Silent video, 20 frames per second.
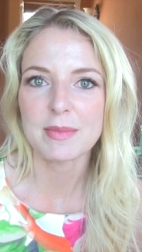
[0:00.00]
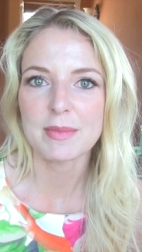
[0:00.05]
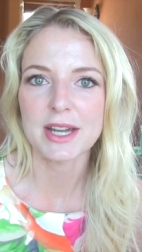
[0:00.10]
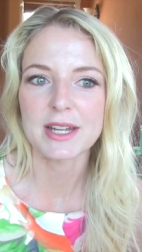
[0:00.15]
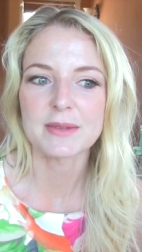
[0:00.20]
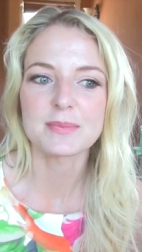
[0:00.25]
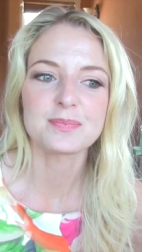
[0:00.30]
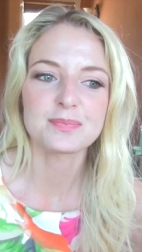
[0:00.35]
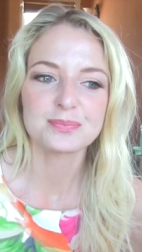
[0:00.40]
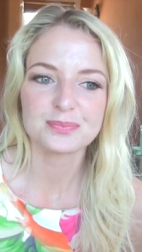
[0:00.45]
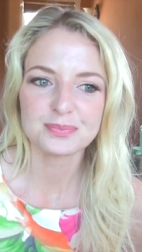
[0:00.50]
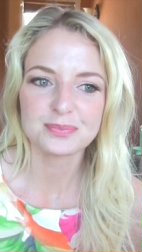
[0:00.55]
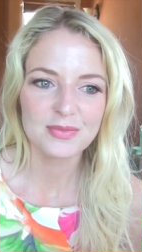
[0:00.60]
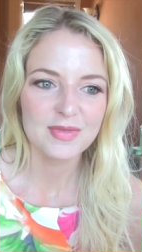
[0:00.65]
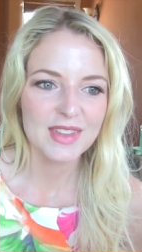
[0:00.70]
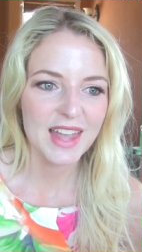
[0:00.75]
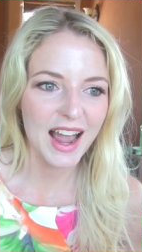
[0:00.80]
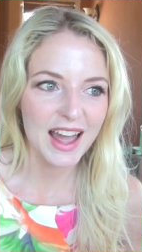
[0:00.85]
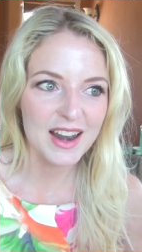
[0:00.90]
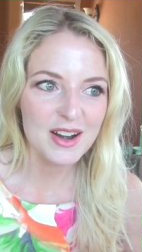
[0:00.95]
But
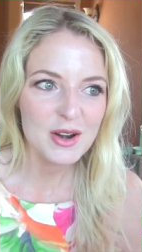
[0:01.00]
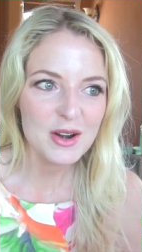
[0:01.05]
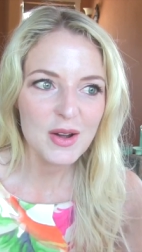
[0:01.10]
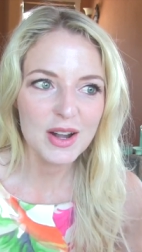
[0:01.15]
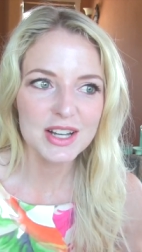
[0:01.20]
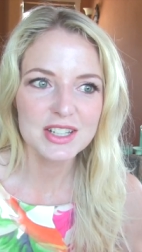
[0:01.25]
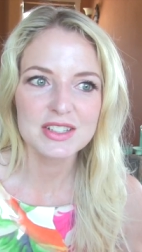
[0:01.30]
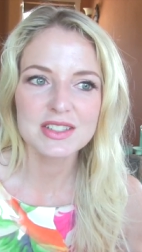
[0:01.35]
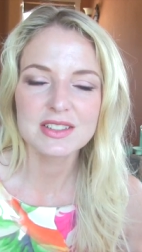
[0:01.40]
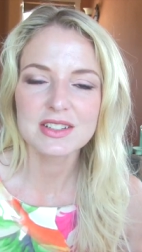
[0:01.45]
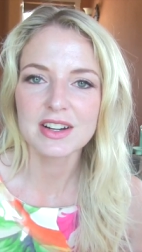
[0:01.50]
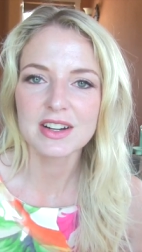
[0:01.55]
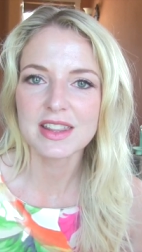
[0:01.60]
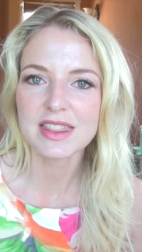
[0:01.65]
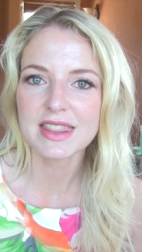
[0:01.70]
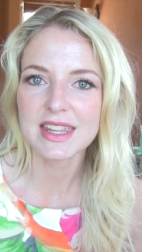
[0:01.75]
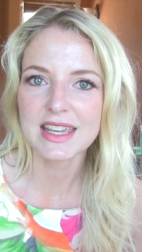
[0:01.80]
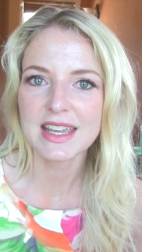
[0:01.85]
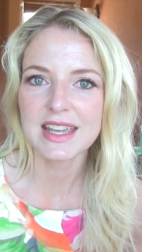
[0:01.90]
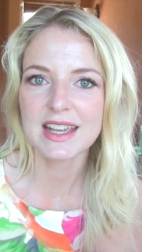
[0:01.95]
I don't know, I just
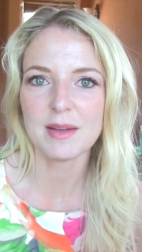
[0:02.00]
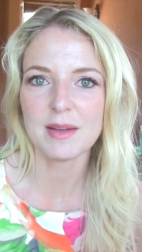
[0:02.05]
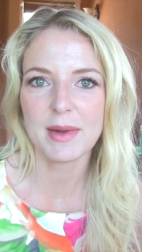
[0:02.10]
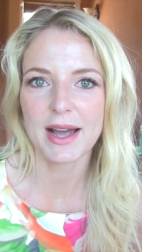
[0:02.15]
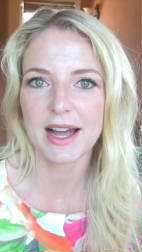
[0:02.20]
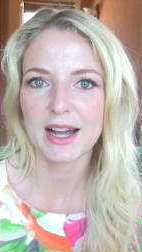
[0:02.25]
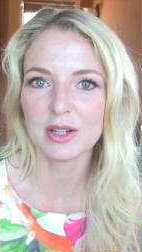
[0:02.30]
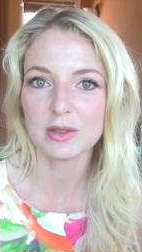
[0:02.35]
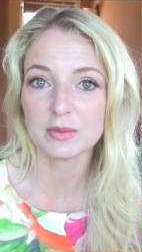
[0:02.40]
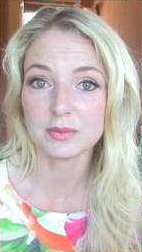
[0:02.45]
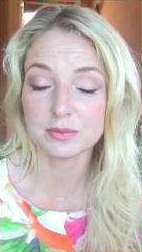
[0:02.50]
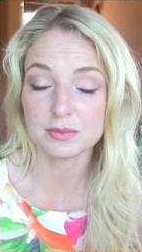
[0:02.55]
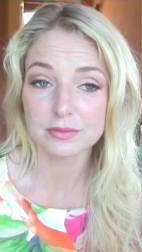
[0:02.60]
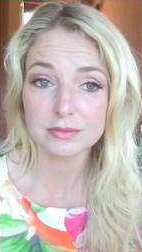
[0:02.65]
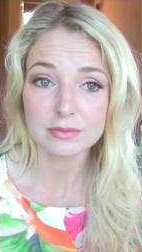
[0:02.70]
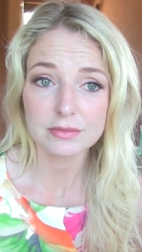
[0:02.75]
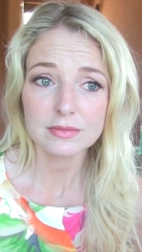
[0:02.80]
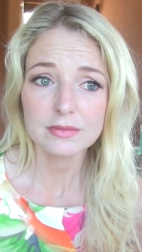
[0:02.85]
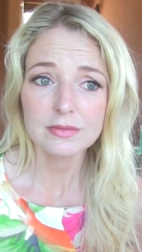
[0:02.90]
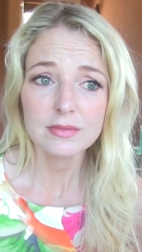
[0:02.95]
started thinking about
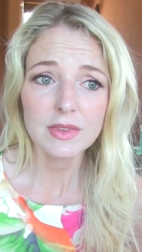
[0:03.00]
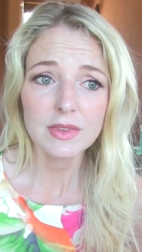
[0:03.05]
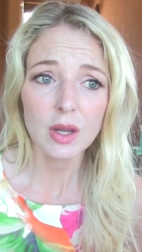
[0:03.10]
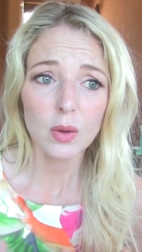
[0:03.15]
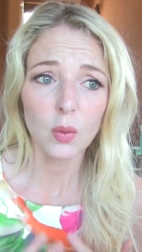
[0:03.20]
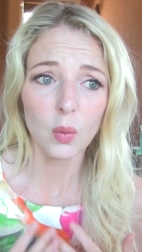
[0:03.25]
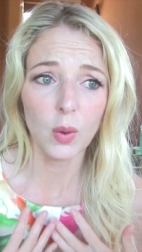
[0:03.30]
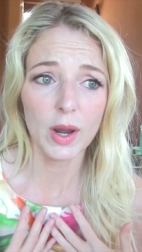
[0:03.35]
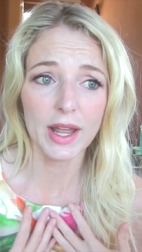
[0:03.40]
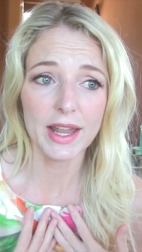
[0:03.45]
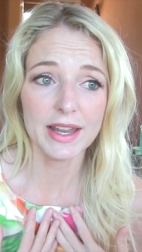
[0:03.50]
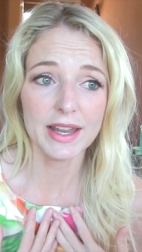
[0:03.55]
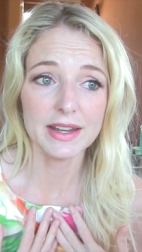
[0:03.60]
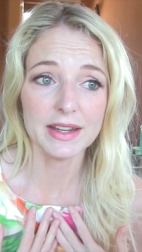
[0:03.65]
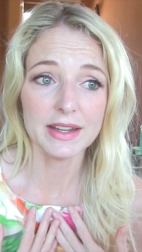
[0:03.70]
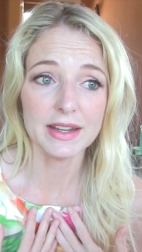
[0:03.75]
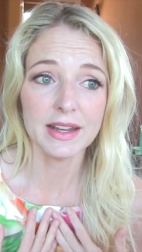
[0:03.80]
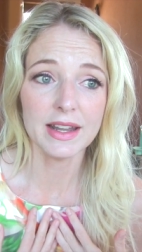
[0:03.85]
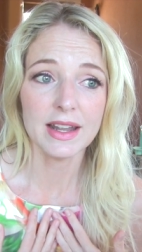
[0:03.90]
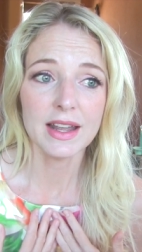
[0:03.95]

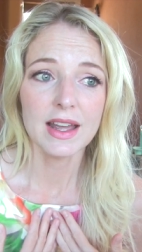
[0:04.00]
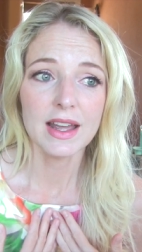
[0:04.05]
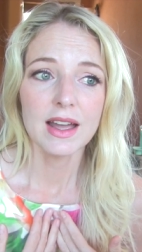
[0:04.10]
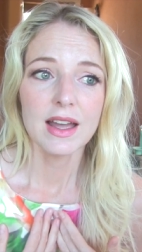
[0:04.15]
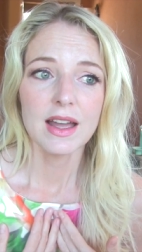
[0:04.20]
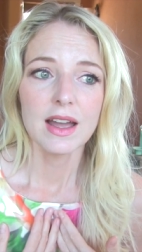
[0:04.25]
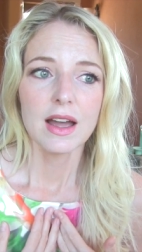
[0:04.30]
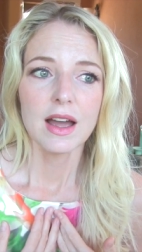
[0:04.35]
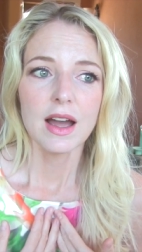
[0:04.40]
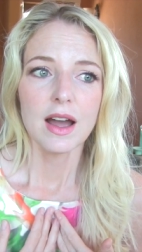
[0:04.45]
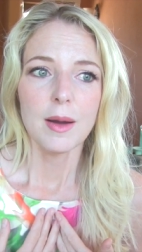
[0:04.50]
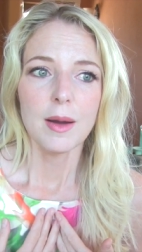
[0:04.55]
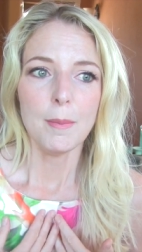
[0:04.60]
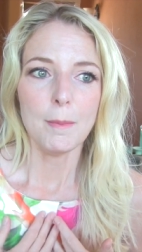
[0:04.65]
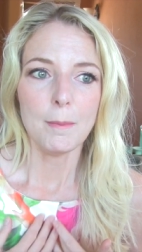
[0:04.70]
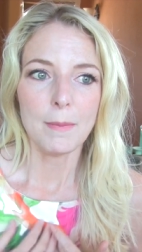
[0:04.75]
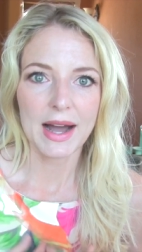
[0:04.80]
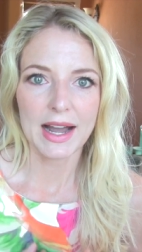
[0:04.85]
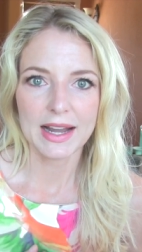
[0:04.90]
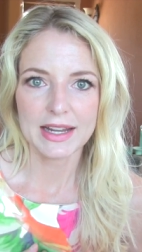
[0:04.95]
when
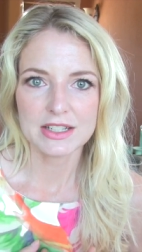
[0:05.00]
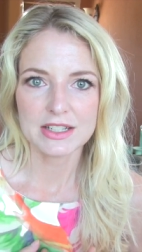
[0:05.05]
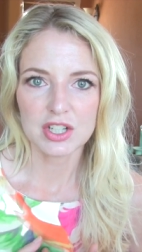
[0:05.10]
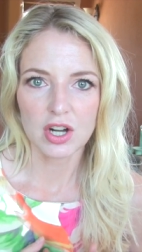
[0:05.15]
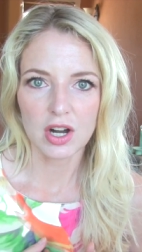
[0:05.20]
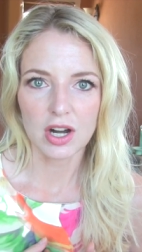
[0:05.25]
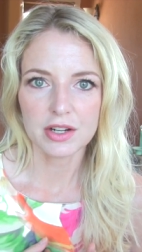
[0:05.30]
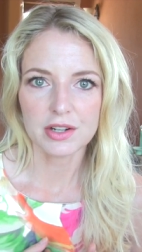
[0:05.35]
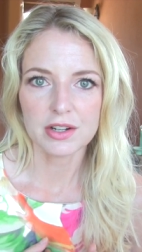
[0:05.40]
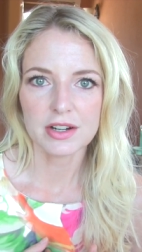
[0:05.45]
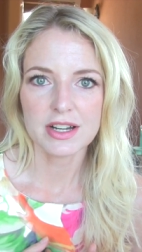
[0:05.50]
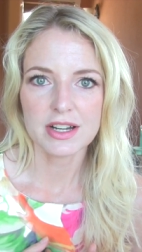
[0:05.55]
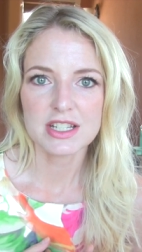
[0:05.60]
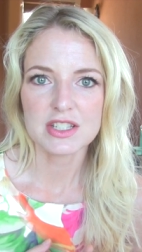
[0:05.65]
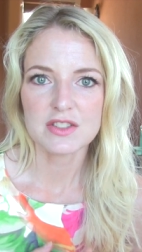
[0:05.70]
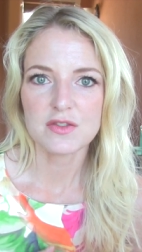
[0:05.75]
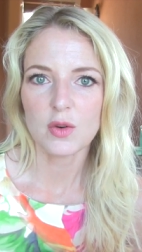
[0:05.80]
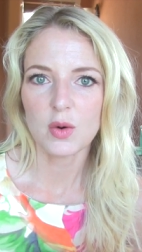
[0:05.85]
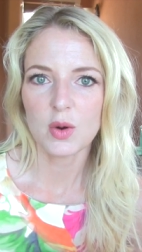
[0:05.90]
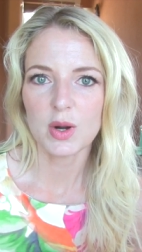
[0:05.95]
my daughter
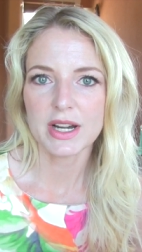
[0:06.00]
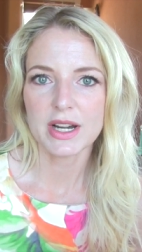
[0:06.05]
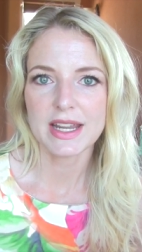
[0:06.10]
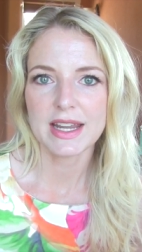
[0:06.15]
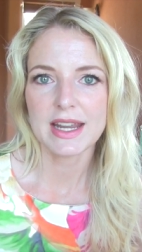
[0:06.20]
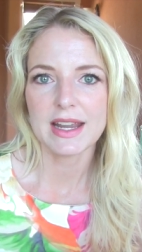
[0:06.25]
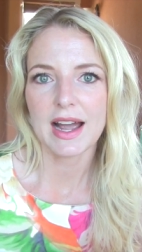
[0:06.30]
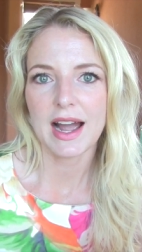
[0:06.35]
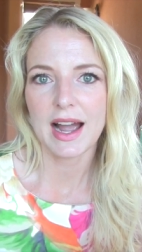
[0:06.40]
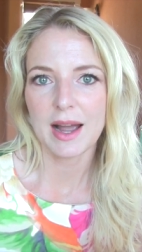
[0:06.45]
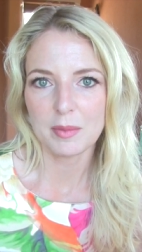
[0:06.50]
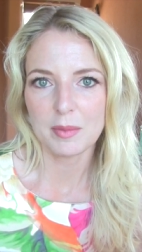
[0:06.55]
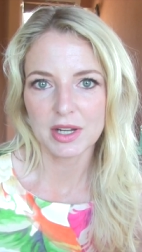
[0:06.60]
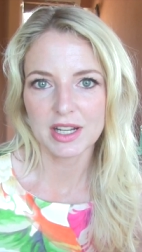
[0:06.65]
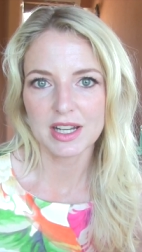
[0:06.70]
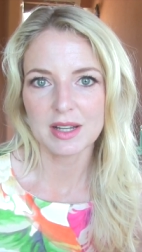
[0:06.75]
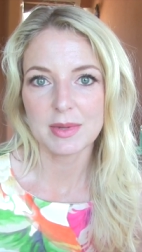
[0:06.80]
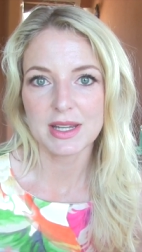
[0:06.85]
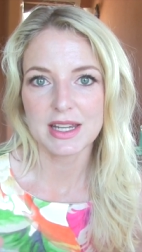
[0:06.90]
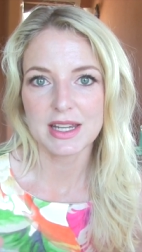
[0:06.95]
is 40, I'm gonna